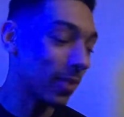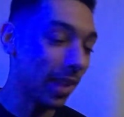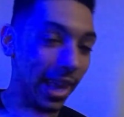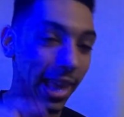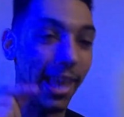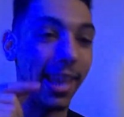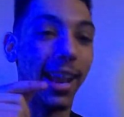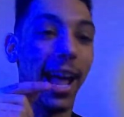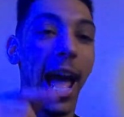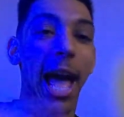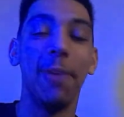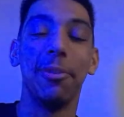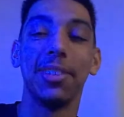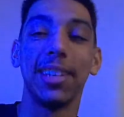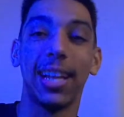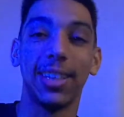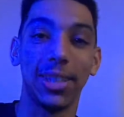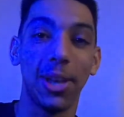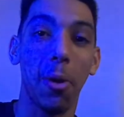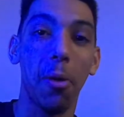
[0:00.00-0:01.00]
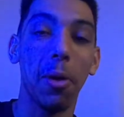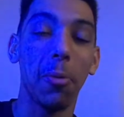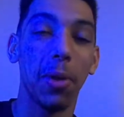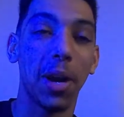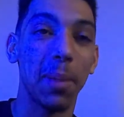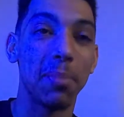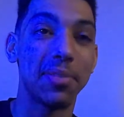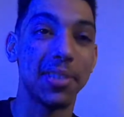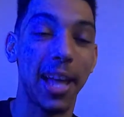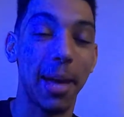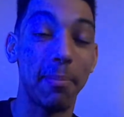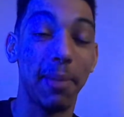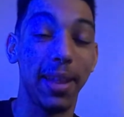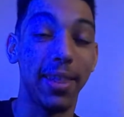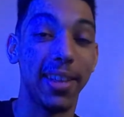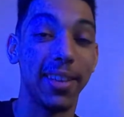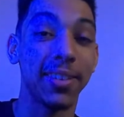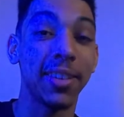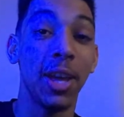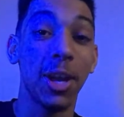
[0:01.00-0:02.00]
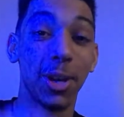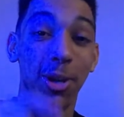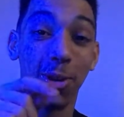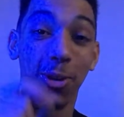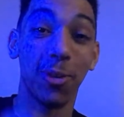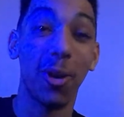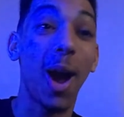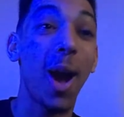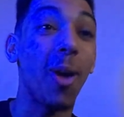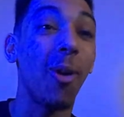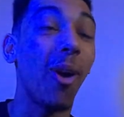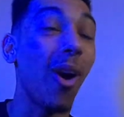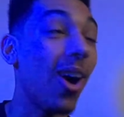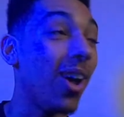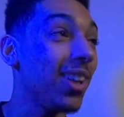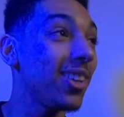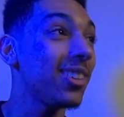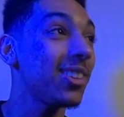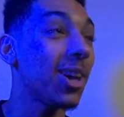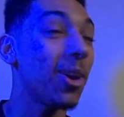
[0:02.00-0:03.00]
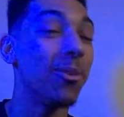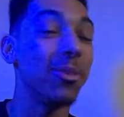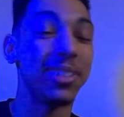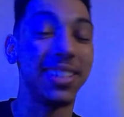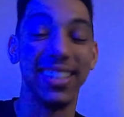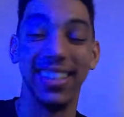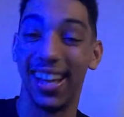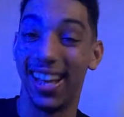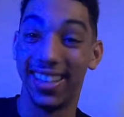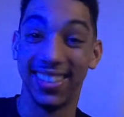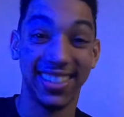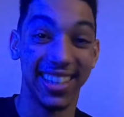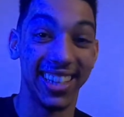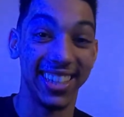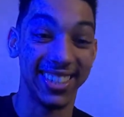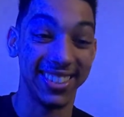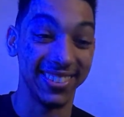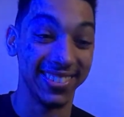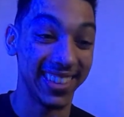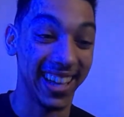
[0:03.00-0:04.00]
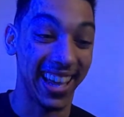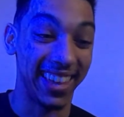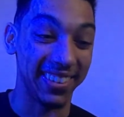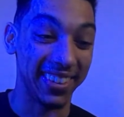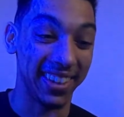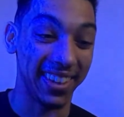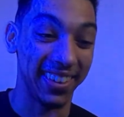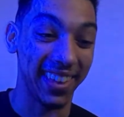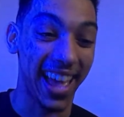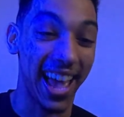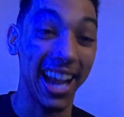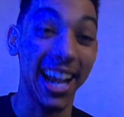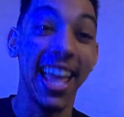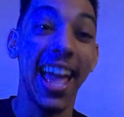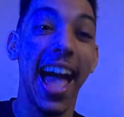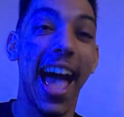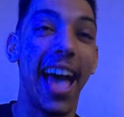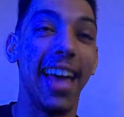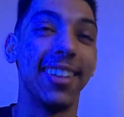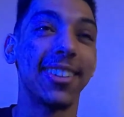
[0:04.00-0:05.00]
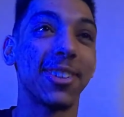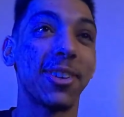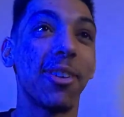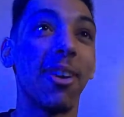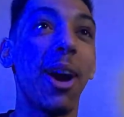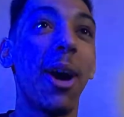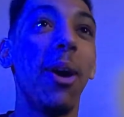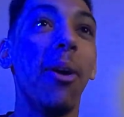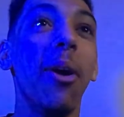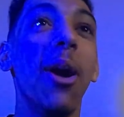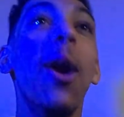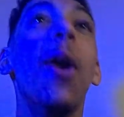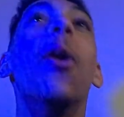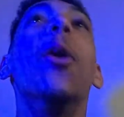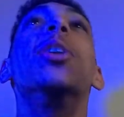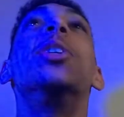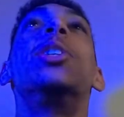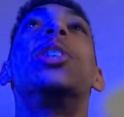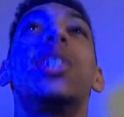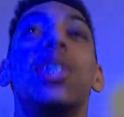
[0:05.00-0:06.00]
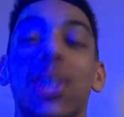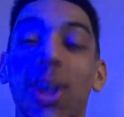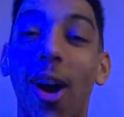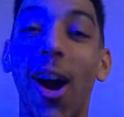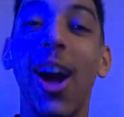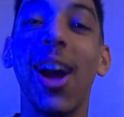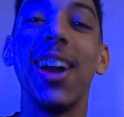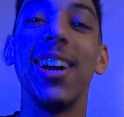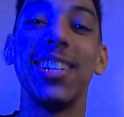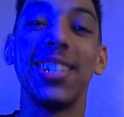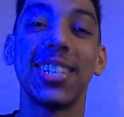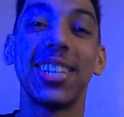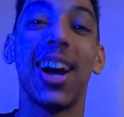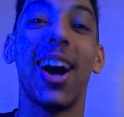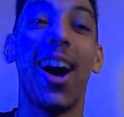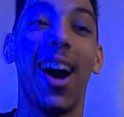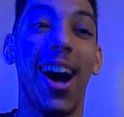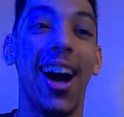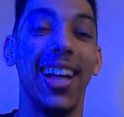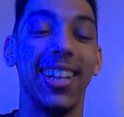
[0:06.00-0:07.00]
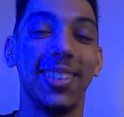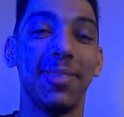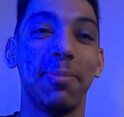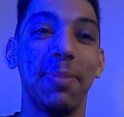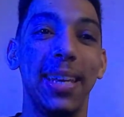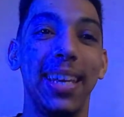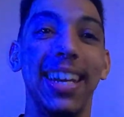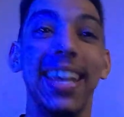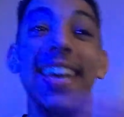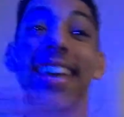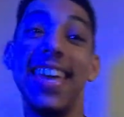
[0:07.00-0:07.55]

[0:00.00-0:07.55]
And I was not the only one upset by this. Crow also did not take too kindly to that, as Crow charged Ozpin